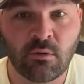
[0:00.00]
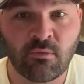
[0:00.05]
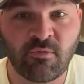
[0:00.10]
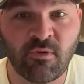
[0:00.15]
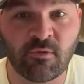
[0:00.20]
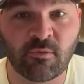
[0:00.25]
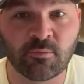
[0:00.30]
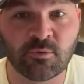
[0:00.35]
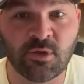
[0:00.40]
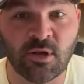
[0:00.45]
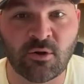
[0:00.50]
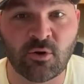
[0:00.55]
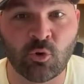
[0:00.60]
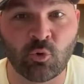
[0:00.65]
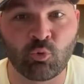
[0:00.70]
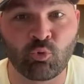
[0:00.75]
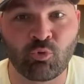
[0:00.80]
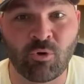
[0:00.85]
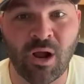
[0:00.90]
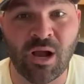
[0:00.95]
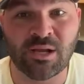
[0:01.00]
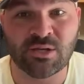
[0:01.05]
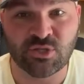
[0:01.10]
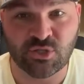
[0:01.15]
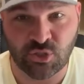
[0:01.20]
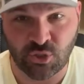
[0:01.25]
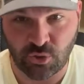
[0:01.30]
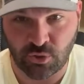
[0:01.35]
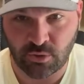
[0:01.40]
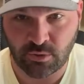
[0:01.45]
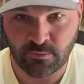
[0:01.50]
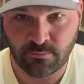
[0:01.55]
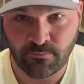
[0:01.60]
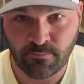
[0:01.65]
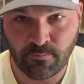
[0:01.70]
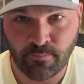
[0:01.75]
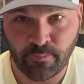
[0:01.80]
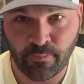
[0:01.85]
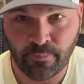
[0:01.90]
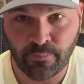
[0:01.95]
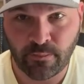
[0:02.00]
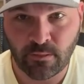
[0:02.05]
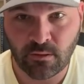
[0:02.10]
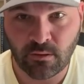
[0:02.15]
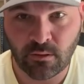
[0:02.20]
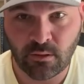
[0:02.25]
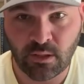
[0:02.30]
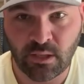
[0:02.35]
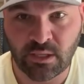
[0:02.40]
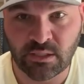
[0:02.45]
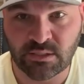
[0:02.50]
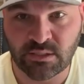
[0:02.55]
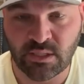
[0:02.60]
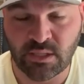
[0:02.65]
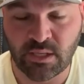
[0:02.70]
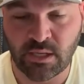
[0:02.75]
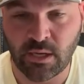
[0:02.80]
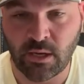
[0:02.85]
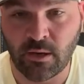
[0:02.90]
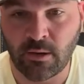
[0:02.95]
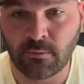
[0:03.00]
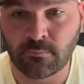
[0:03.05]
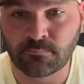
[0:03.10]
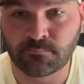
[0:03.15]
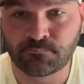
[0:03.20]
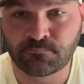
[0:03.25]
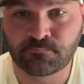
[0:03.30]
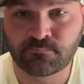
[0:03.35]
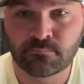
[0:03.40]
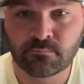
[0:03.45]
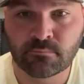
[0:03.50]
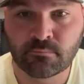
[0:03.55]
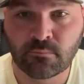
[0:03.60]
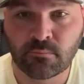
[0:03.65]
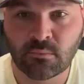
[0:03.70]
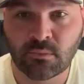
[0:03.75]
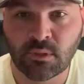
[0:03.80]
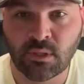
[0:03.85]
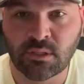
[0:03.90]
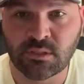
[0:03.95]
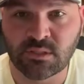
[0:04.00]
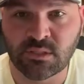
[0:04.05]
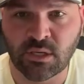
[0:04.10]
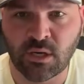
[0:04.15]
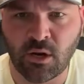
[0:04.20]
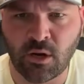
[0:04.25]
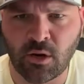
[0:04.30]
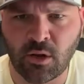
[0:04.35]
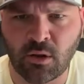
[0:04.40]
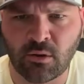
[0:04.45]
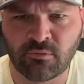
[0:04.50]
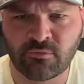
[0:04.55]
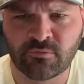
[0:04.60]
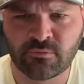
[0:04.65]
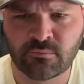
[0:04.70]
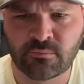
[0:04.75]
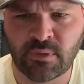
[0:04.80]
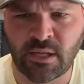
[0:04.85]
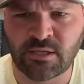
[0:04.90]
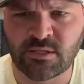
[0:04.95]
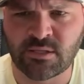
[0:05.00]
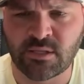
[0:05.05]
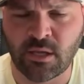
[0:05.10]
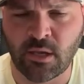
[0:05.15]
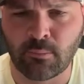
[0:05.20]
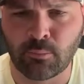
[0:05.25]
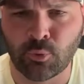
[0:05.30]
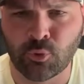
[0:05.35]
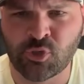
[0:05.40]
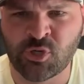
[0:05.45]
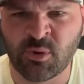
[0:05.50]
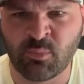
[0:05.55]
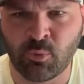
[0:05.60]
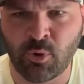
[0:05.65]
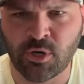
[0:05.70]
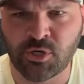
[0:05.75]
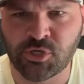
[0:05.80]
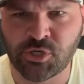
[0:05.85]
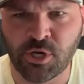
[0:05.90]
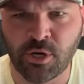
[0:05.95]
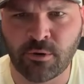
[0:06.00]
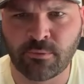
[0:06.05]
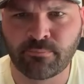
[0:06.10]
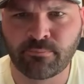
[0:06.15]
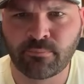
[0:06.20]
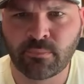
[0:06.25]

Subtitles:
50% of your roster is the cutoff. That's the blue chip ratio.